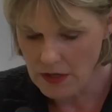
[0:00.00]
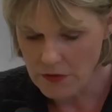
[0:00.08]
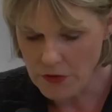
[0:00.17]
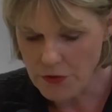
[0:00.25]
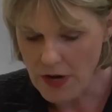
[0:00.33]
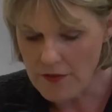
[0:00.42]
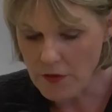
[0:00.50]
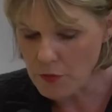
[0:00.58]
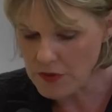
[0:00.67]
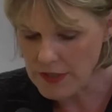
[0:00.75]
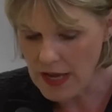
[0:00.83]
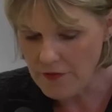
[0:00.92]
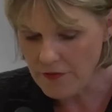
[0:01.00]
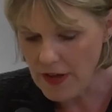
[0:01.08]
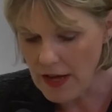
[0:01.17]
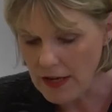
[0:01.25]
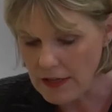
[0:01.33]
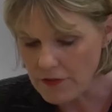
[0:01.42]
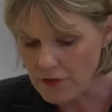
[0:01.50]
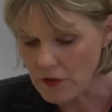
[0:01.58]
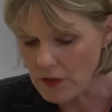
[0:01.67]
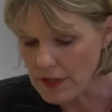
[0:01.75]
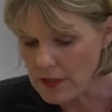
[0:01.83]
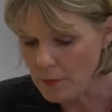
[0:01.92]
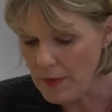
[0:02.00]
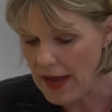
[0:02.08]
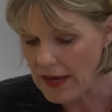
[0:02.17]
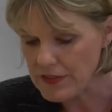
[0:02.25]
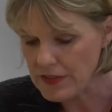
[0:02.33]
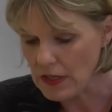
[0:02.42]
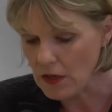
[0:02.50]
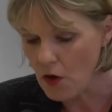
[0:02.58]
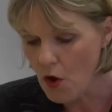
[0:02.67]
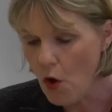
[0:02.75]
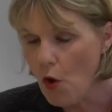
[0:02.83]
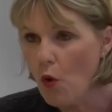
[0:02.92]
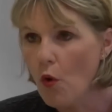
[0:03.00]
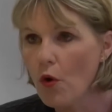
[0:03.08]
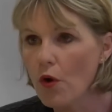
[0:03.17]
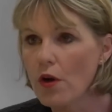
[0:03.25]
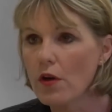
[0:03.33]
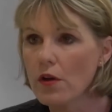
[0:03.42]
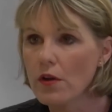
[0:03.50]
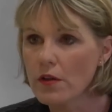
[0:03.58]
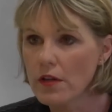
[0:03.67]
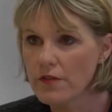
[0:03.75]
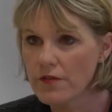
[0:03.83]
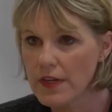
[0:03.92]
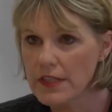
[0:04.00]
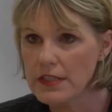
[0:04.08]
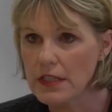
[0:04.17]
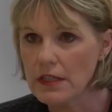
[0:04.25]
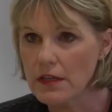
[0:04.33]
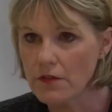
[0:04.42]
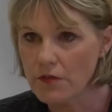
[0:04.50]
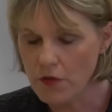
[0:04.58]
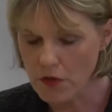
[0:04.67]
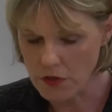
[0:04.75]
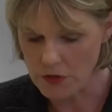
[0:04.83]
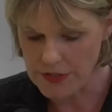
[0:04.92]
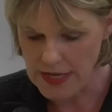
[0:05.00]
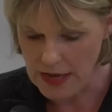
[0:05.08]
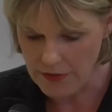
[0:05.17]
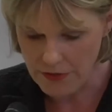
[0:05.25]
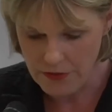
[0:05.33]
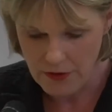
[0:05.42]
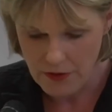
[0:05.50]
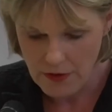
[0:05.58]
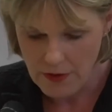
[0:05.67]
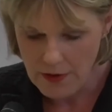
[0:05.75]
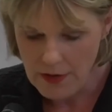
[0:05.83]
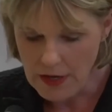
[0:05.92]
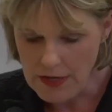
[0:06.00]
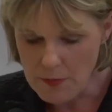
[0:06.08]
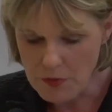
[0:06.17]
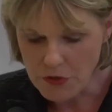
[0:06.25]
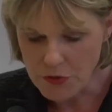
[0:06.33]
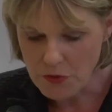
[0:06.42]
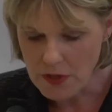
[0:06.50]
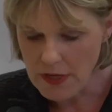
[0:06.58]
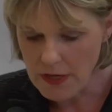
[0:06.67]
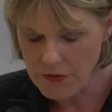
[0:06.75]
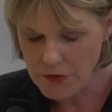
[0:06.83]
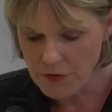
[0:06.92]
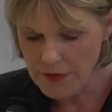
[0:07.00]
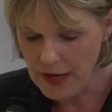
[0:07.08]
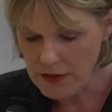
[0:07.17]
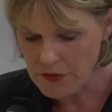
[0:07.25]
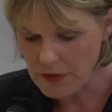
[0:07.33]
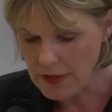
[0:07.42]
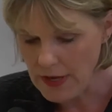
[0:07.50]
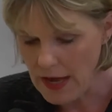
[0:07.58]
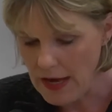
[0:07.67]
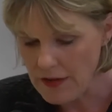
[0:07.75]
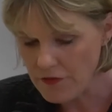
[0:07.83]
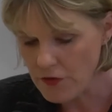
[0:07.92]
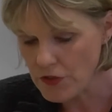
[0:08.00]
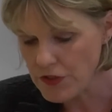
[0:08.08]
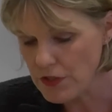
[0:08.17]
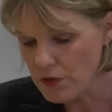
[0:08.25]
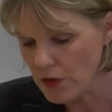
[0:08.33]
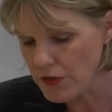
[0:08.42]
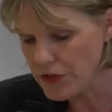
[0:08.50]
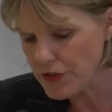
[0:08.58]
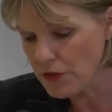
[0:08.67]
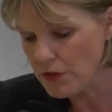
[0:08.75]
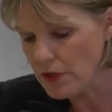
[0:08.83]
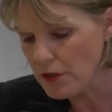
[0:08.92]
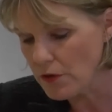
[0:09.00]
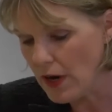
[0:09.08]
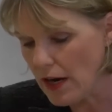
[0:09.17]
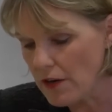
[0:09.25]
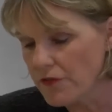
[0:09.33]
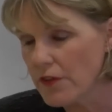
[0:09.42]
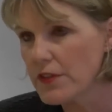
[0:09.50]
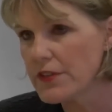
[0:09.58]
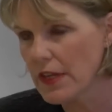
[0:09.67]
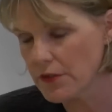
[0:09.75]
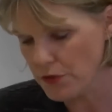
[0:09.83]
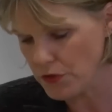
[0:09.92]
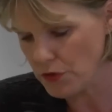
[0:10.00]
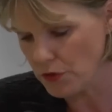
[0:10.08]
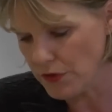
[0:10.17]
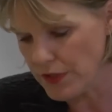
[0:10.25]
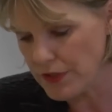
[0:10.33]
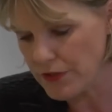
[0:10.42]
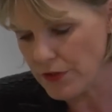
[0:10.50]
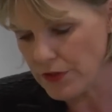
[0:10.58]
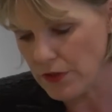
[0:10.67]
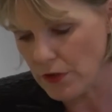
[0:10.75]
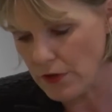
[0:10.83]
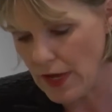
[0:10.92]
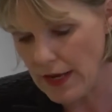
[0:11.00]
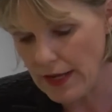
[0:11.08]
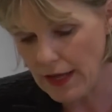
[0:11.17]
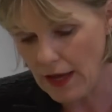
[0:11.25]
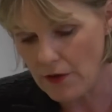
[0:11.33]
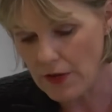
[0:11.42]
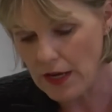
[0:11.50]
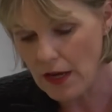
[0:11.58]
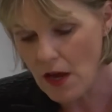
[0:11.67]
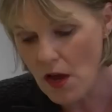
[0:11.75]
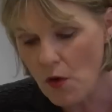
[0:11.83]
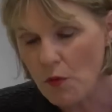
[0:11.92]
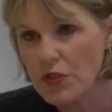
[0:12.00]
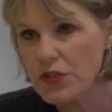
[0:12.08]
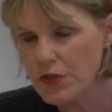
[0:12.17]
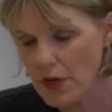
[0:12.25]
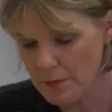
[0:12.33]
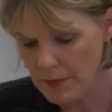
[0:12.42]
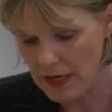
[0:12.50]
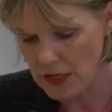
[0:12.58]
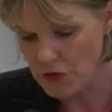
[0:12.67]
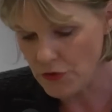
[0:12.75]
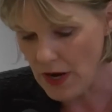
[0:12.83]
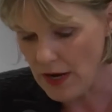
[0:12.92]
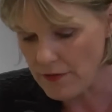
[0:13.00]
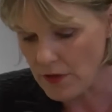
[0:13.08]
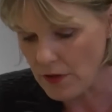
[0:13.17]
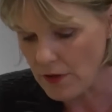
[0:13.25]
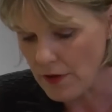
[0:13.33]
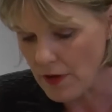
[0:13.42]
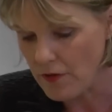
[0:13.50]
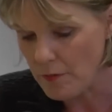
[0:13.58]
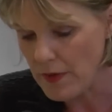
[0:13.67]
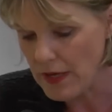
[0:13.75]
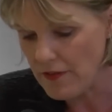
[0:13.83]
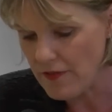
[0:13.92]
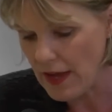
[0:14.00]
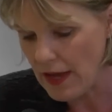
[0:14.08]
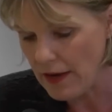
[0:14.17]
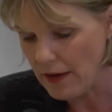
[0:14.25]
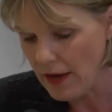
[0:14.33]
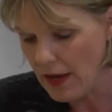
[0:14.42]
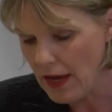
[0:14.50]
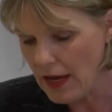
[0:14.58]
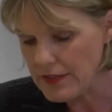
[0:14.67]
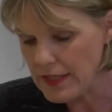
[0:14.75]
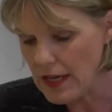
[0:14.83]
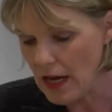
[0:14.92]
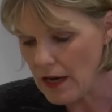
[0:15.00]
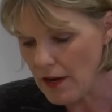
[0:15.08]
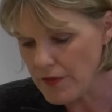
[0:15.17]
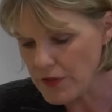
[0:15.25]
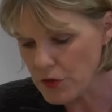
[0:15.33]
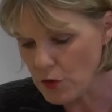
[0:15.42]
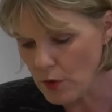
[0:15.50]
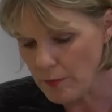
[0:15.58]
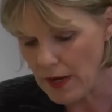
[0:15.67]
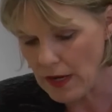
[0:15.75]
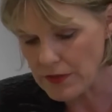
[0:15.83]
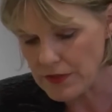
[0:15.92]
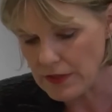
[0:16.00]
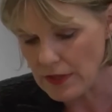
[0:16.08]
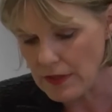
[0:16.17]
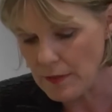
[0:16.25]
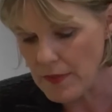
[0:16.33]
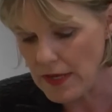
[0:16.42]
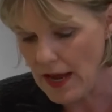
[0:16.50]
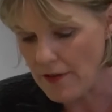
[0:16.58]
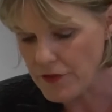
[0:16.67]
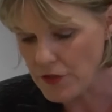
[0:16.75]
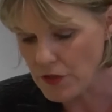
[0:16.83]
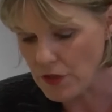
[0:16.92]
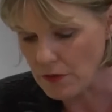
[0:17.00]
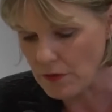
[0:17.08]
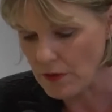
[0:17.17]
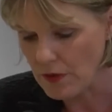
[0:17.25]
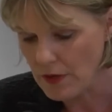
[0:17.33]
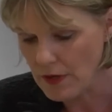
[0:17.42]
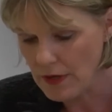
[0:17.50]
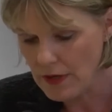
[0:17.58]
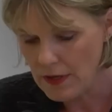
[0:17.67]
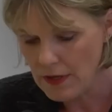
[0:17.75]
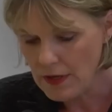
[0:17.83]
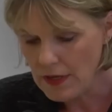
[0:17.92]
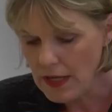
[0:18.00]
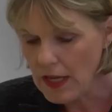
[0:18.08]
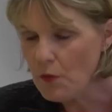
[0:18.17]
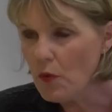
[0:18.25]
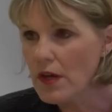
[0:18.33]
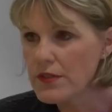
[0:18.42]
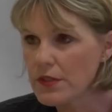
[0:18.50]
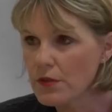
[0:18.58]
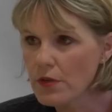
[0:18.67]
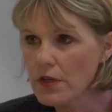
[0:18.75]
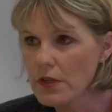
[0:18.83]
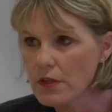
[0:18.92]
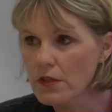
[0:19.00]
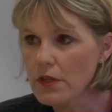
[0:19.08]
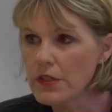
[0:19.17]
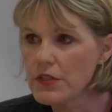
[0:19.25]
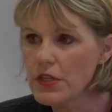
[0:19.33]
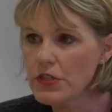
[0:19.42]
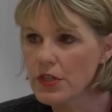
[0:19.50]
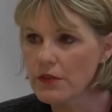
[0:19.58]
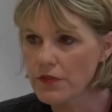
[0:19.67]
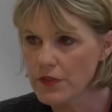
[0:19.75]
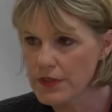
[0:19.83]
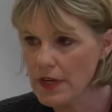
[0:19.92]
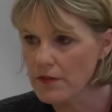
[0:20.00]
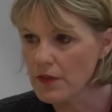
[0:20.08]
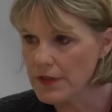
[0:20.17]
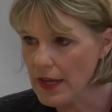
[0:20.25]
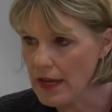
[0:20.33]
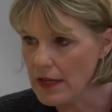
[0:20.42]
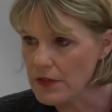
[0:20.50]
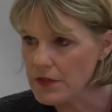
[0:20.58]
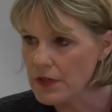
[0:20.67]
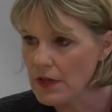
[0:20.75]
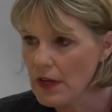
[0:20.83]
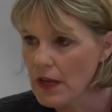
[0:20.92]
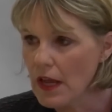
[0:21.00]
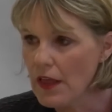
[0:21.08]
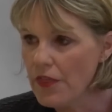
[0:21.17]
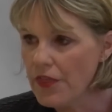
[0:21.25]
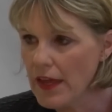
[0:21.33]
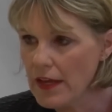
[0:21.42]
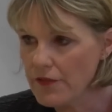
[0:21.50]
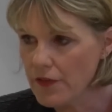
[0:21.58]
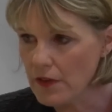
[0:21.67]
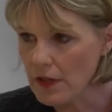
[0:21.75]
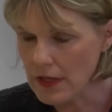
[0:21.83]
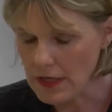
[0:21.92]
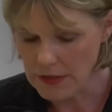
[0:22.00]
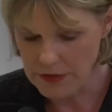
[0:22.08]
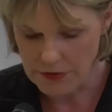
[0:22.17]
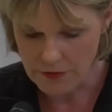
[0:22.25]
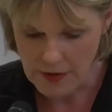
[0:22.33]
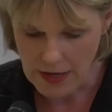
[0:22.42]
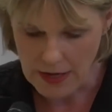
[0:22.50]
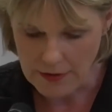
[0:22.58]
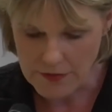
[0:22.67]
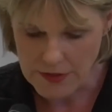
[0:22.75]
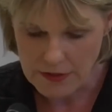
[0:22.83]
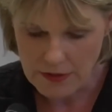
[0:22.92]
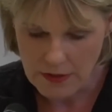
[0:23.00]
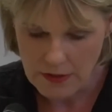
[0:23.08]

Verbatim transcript: The driver was not fined for illegal passing or convicted for her death. On April 20th, 2009, 14-year-old student in New Hartford Central School District in Oneida County was struck by a driver of a minivan as he got off the school bus in the mid-afternoon. He was in critical condition for several days, and thankfully he survived.